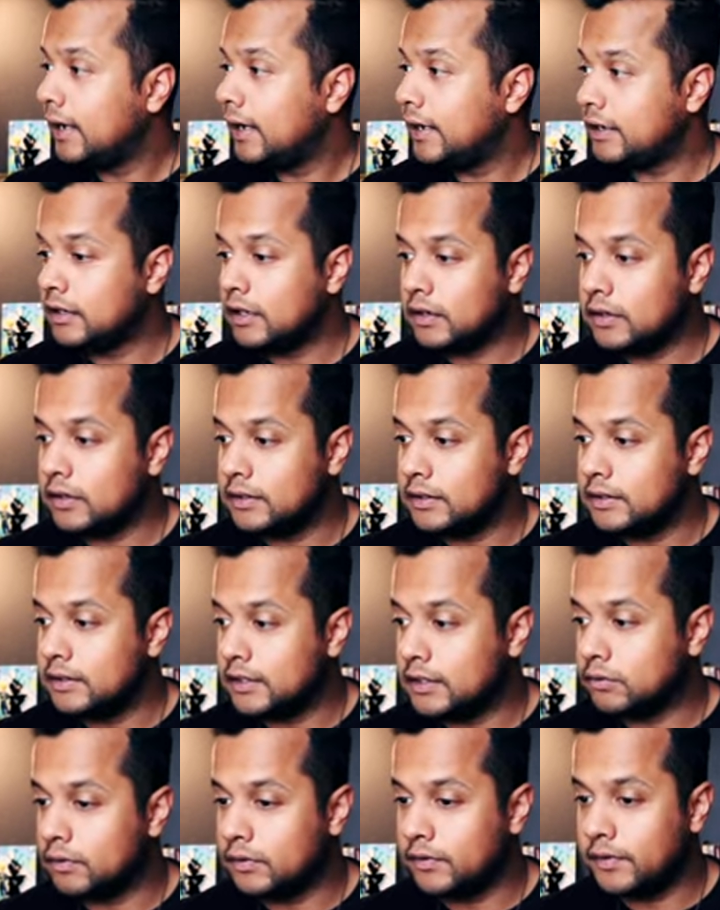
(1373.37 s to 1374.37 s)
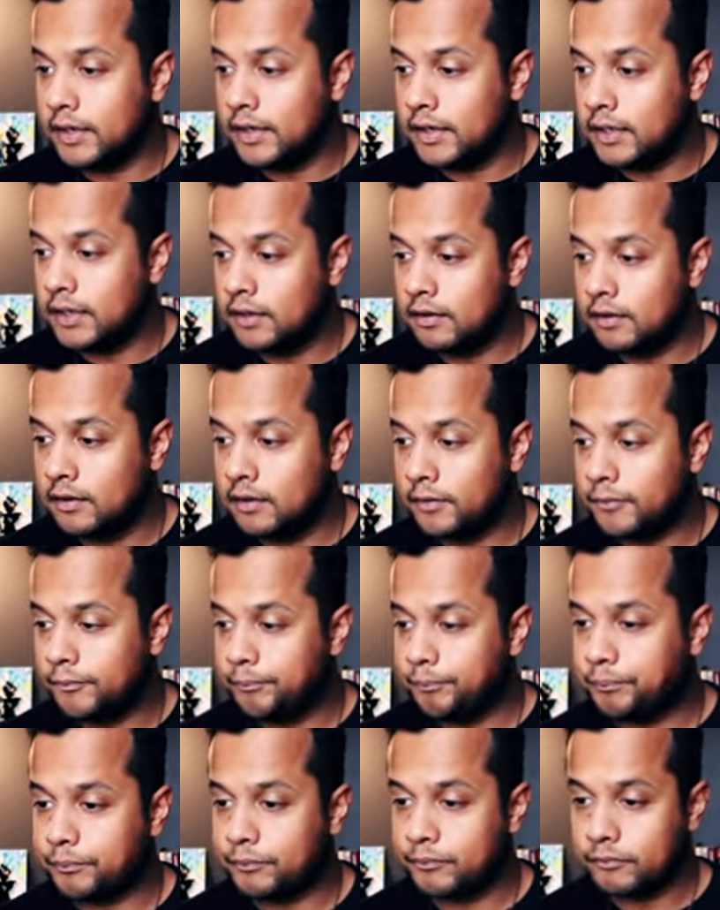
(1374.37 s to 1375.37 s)
and click on this one right here.
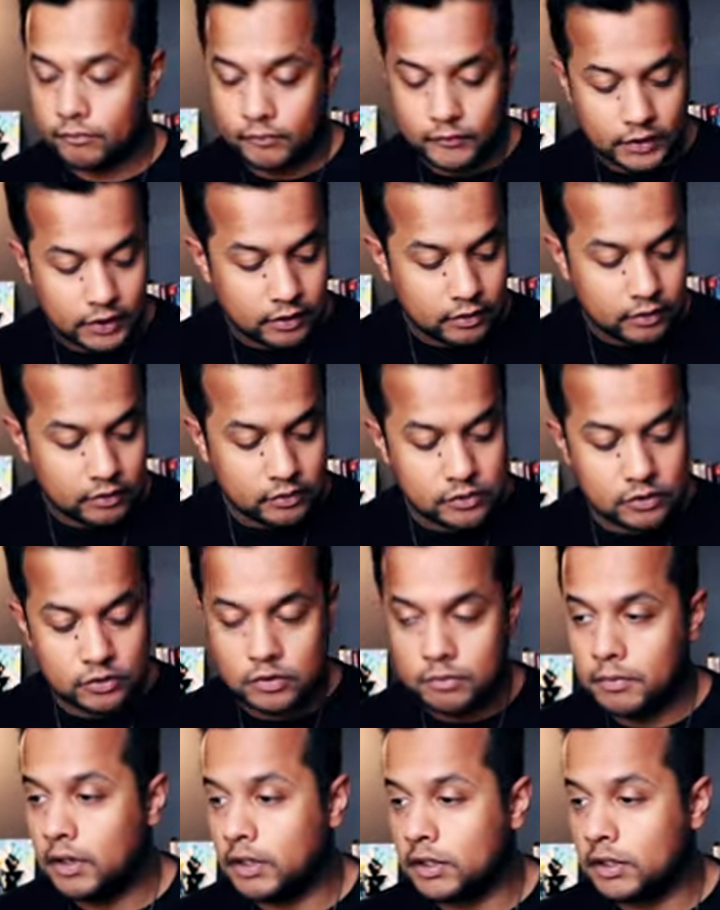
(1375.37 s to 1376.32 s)
Zoom